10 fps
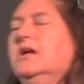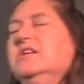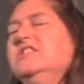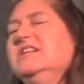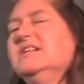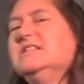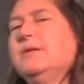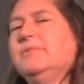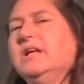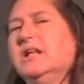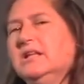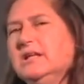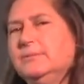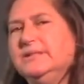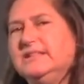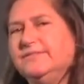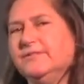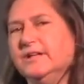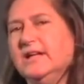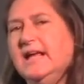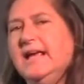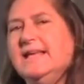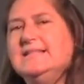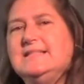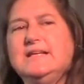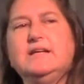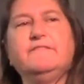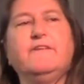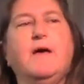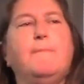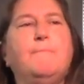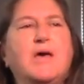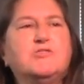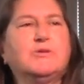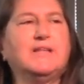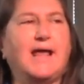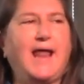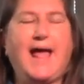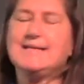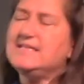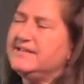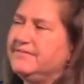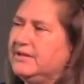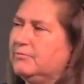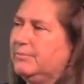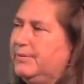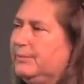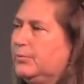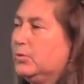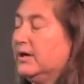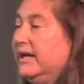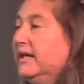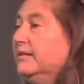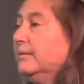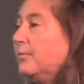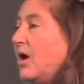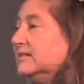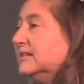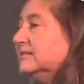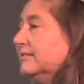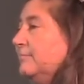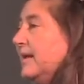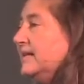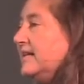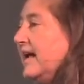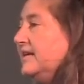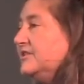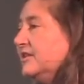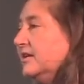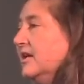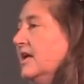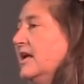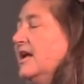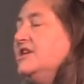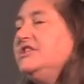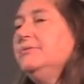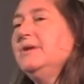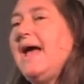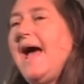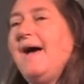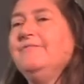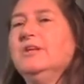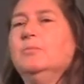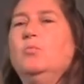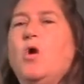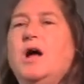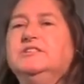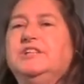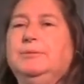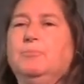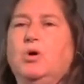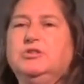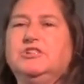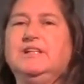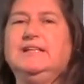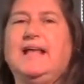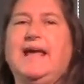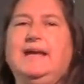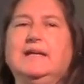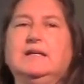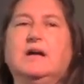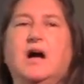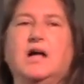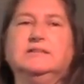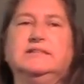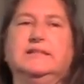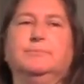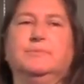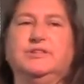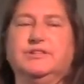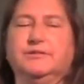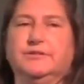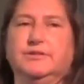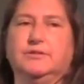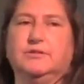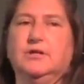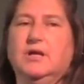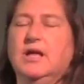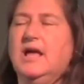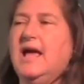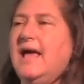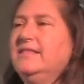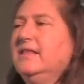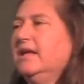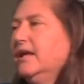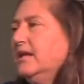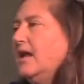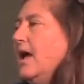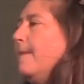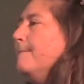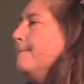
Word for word: she did something a little bit different. Instead of measuring that activity when people were in the process of meditation, she would have them watch emotionally laden content material and then